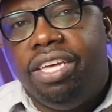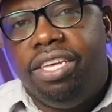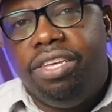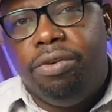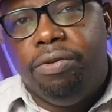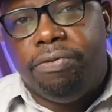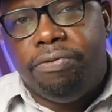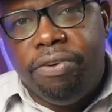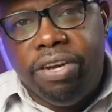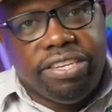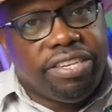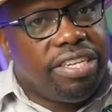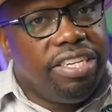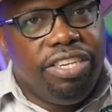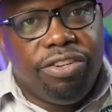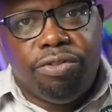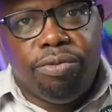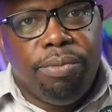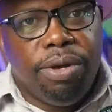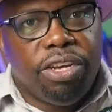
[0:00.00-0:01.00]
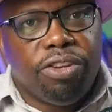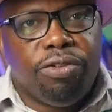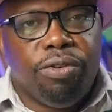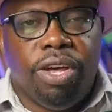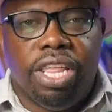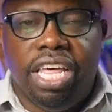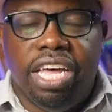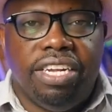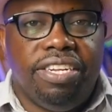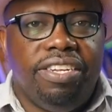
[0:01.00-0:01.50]
you first need to make
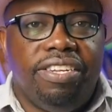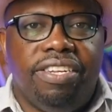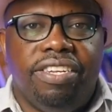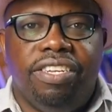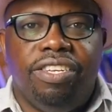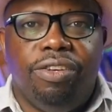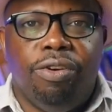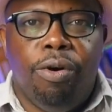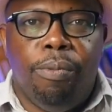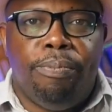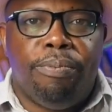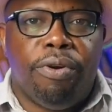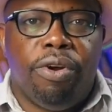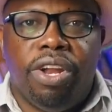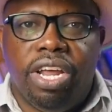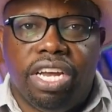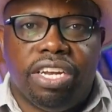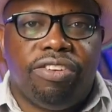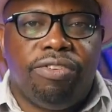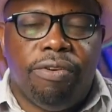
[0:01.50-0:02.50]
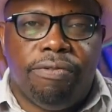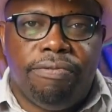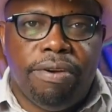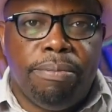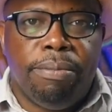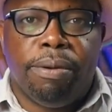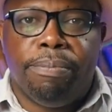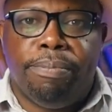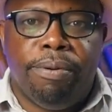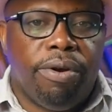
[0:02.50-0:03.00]
sure that your product, your
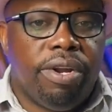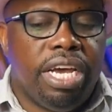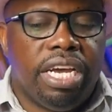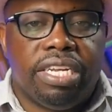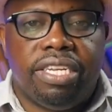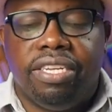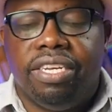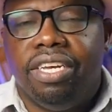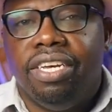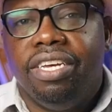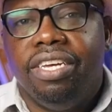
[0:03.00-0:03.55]
farming product,